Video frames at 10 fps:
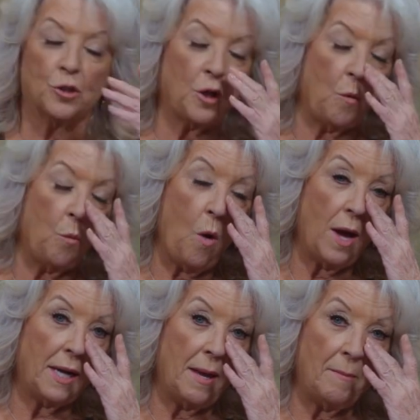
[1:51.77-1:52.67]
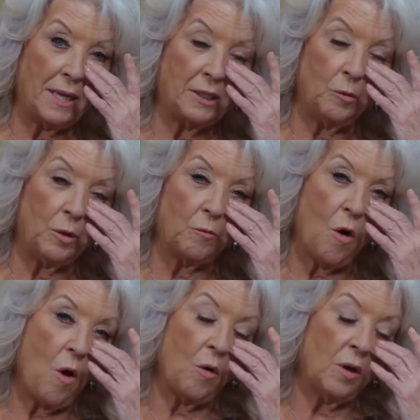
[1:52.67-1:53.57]
So what am I doing
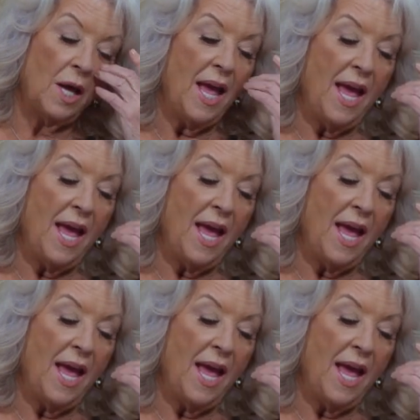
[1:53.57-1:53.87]
wrong?